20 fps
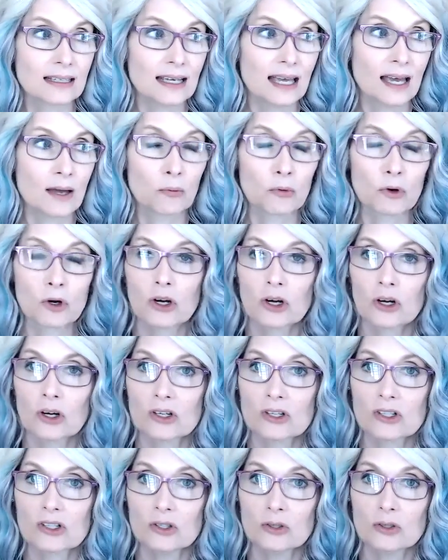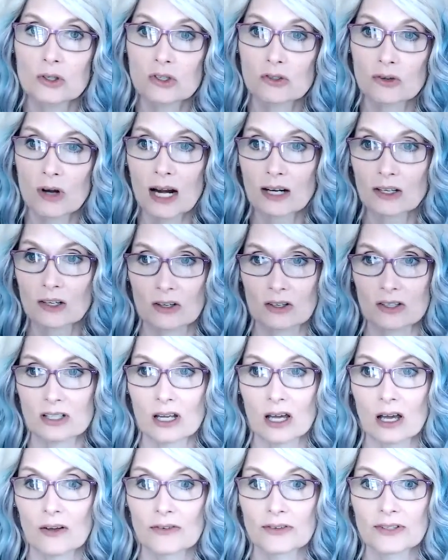And we're encouraged to distract
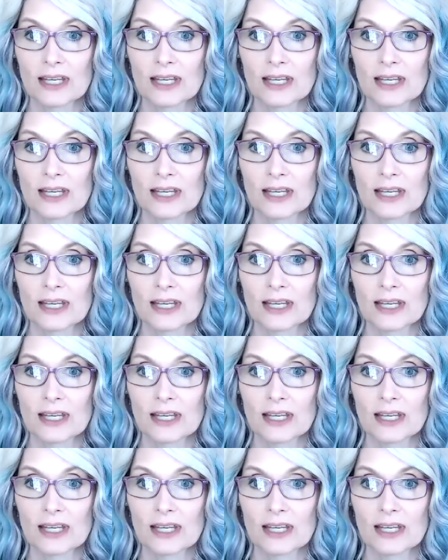ourselves.